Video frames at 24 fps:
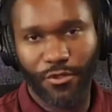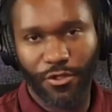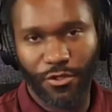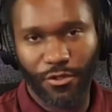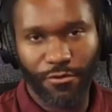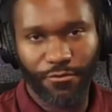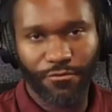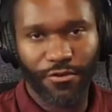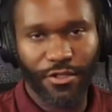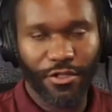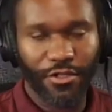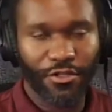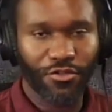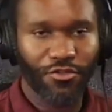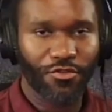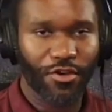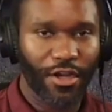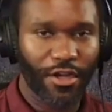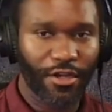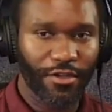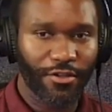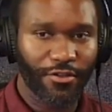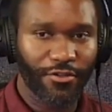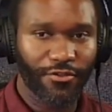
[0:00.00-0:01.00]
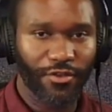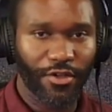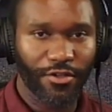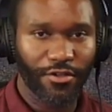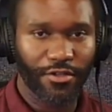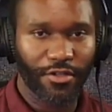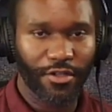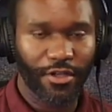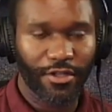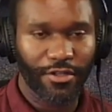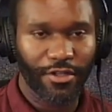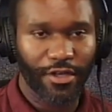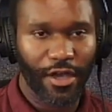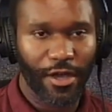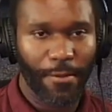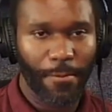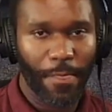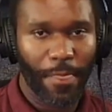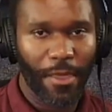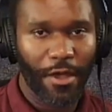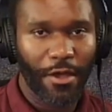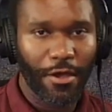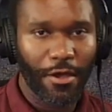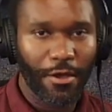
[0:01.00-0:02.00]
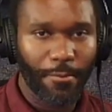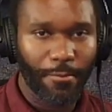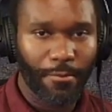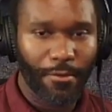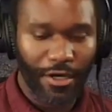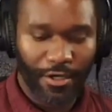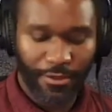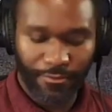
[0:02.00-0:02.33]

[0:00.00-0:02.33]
fitness training and such like that. But